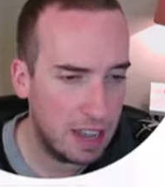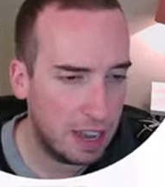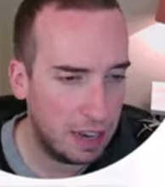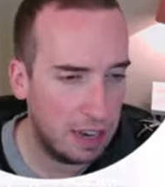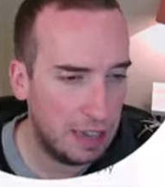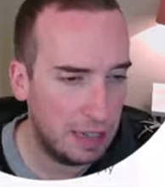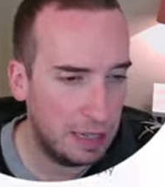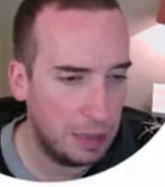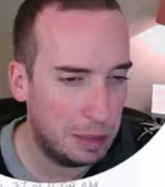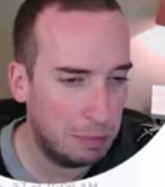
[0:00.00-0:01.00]

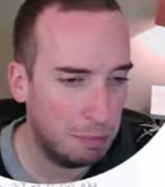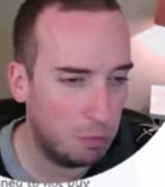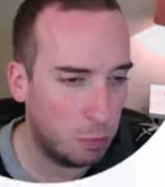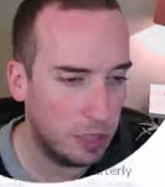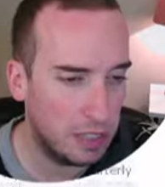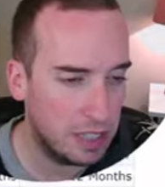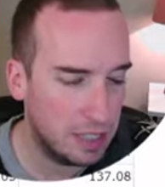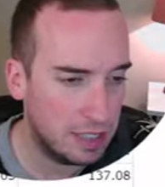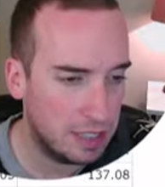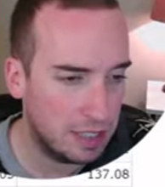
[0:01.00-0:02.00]
Um, what's
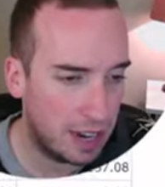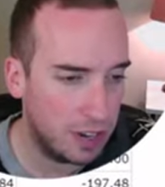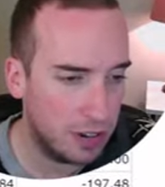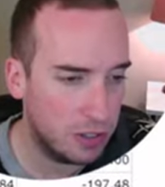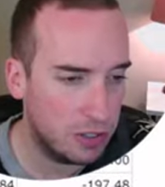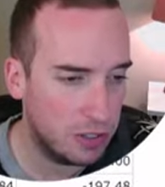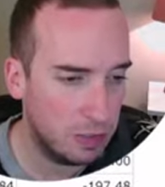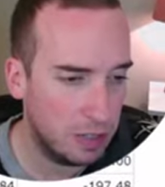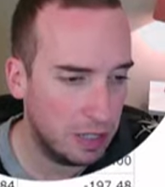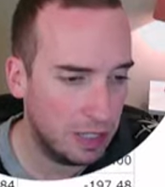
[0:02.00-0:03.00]
Insiders
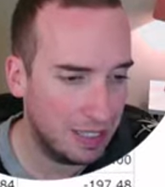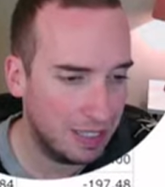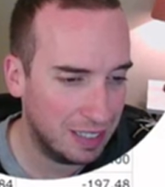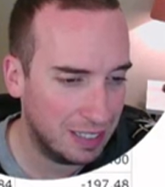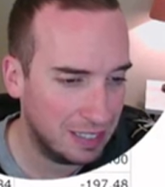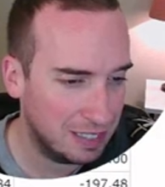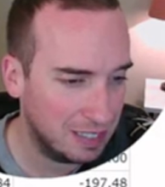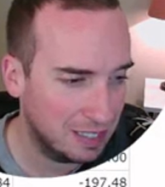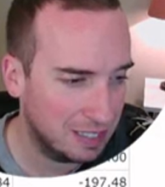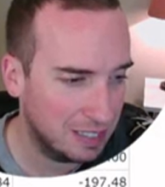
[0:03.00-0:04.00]

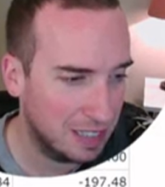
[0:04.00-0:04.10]
doing?